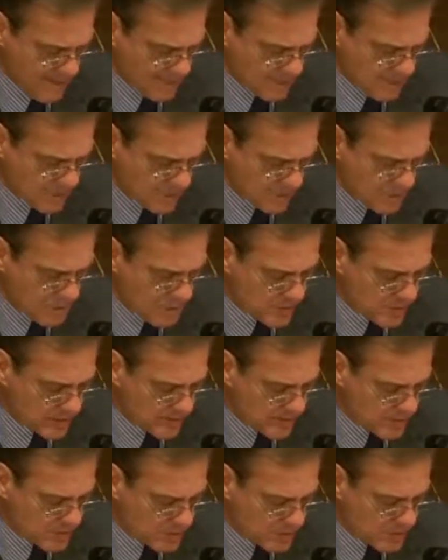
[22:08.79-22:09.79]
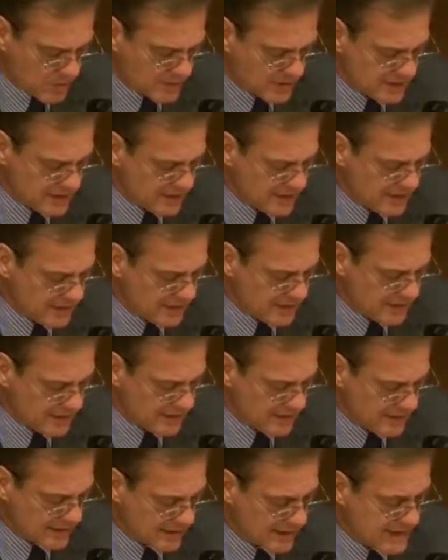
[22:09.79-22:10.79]
So going forward,
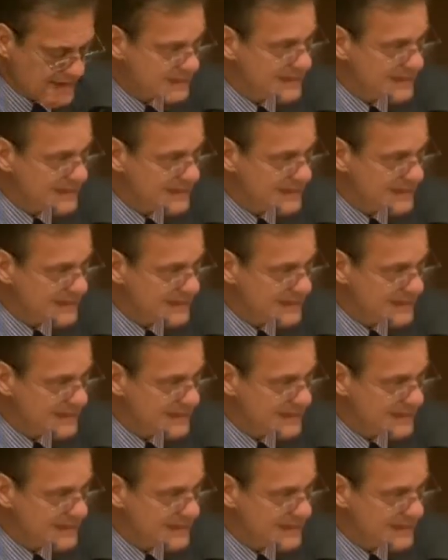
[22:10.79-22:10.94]
there are